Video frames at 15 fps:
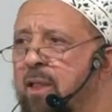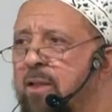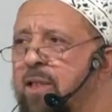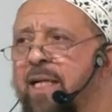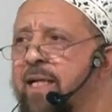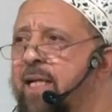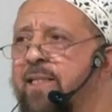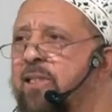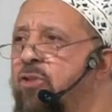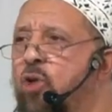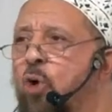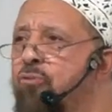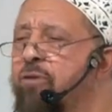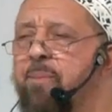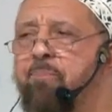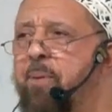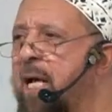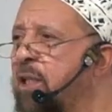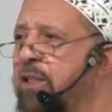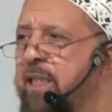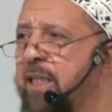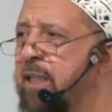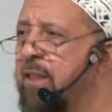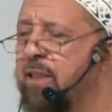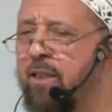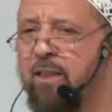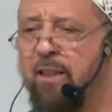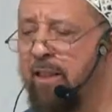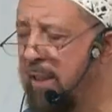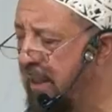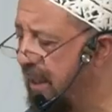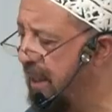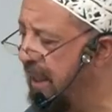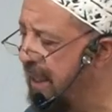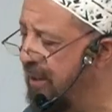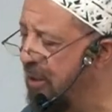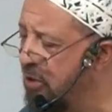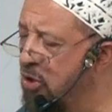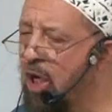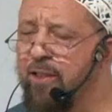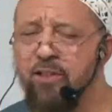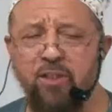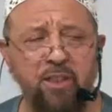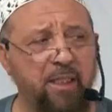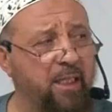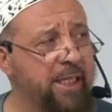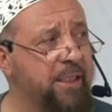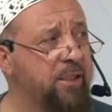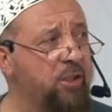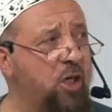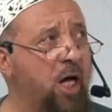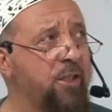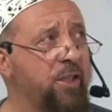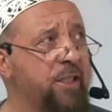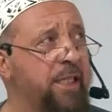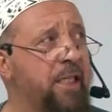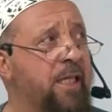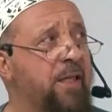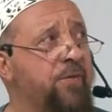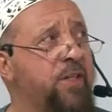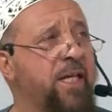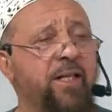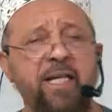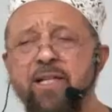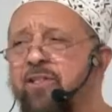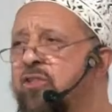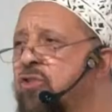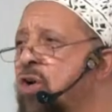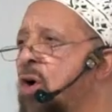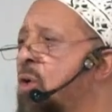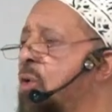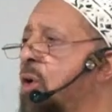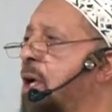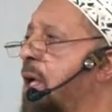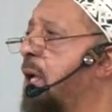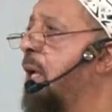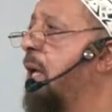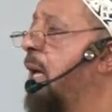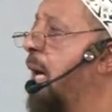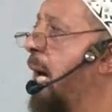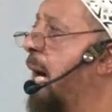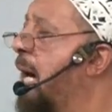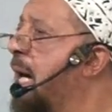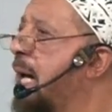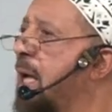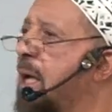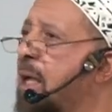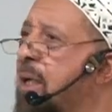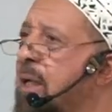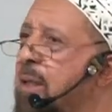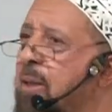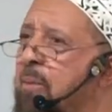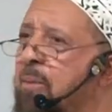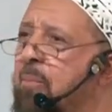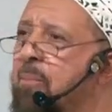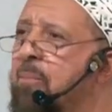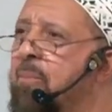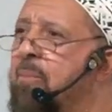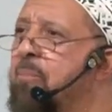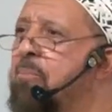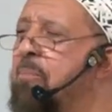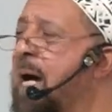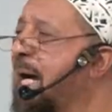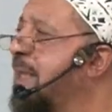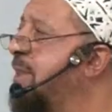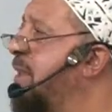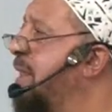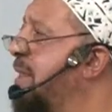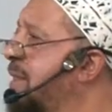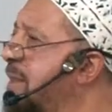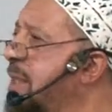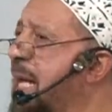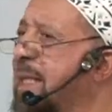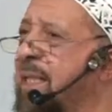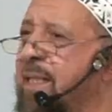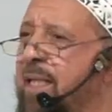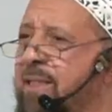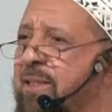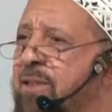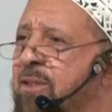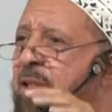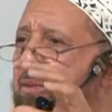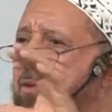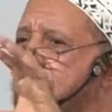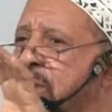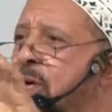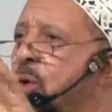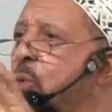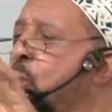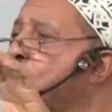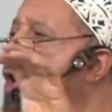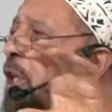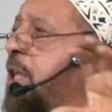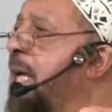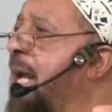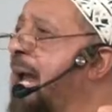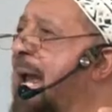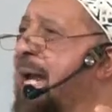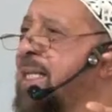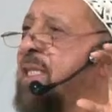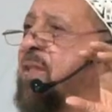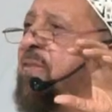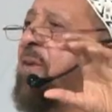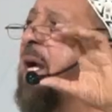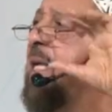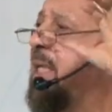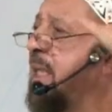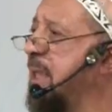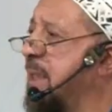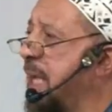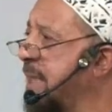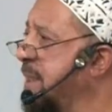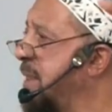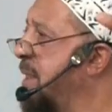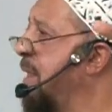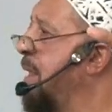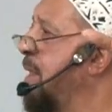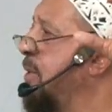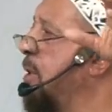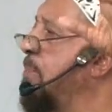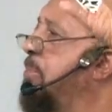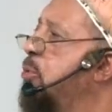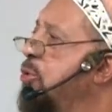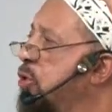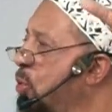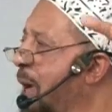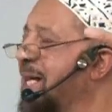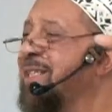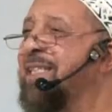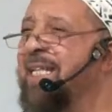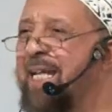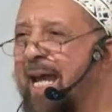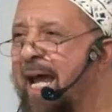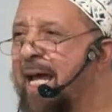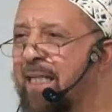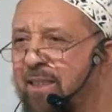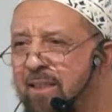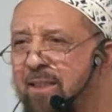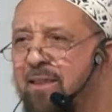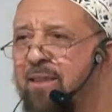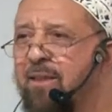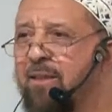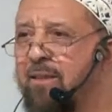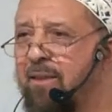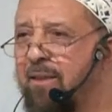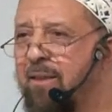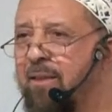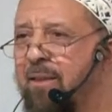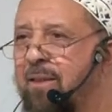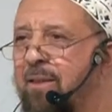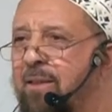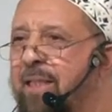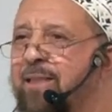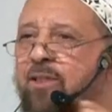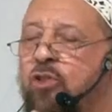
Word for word: there is no rebellion in the, in the colony. There is no uh, Marxist, Leninist, the, the worker ants fighting against the bourgeoisie ants. There's